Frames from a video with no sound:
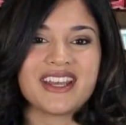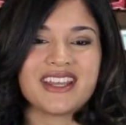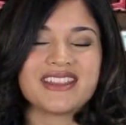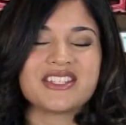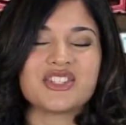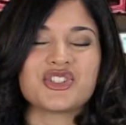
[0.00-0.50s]

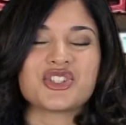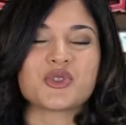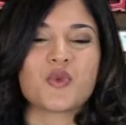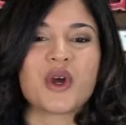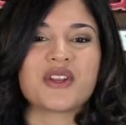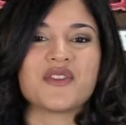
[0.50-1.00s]
This is just
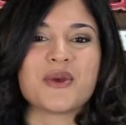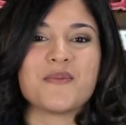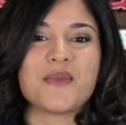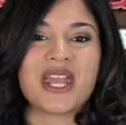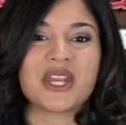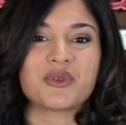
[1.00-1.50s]
one of the
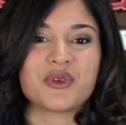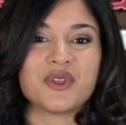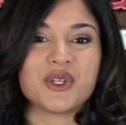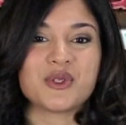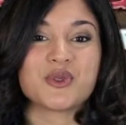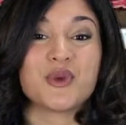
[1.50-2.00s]
many
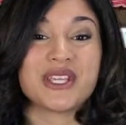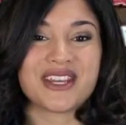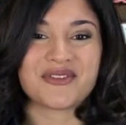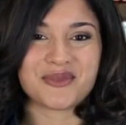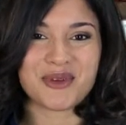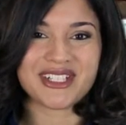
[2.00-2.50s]
reviews we get
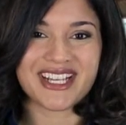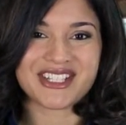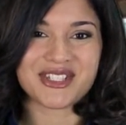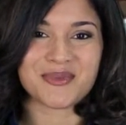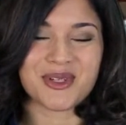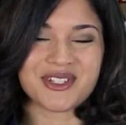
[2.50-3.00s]
from our
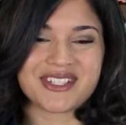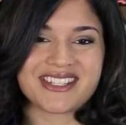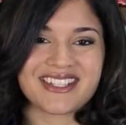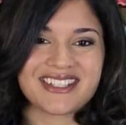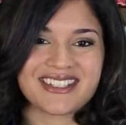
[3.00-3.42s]
customers.